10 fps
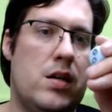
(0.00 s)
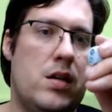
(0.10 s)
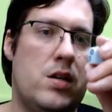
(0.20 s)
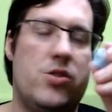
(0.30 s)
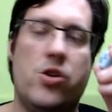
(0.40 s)

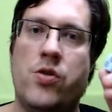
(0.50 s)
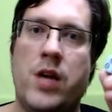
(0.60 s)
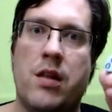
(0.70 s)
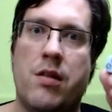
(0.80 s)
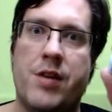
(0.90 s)
2 in
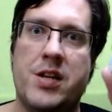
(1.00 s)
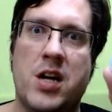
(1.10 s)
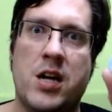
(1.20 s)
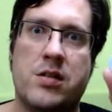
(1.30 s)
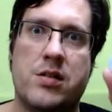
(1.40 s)
3
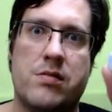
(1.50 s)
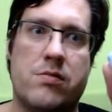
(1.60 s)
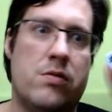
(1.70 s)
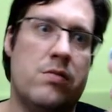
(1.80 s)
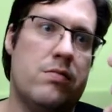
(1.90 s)
chance,
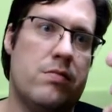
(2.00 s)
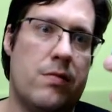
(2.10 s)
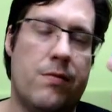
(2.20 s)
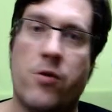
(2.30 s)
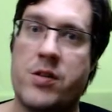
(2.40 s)
or
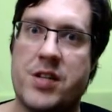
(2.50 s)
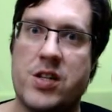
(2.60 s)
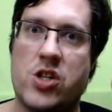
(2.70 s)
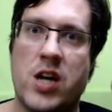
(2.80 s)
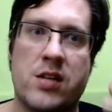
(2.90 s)
4 in 6
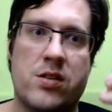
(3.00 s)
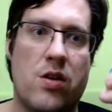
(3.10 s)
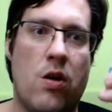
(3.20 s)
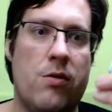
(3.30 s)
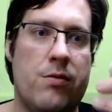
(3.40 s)
chance
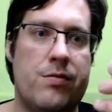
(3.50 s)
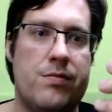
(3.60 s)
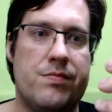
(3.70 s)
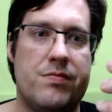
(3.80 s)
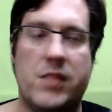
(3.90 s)
of
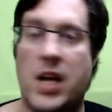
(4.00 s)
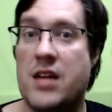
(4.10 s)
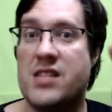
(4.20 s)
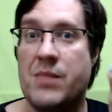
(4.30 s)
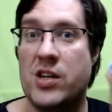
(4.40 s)
getting
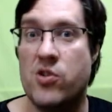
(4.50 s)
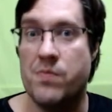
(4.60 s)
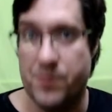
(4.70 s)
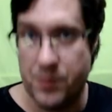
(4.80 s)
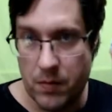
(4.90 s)
something good.
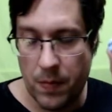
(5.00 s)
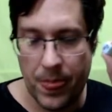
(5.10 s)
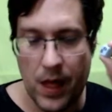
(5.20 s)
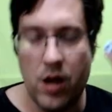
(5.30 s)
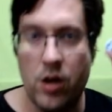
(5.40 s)

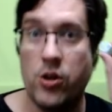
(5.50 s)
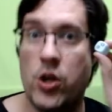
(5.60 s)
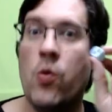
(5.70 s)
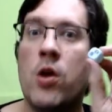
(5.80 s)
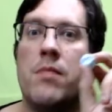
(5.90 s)
You
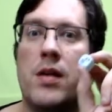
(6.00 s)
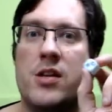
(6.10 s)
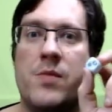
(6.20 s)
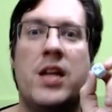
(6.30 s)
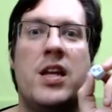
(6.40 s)
want as
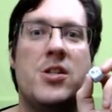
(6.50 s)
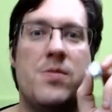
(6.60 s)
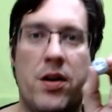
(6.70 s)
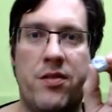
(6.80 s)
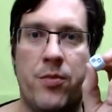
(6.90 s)
many of these as
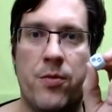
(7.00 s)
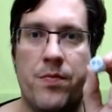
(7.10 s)
possible.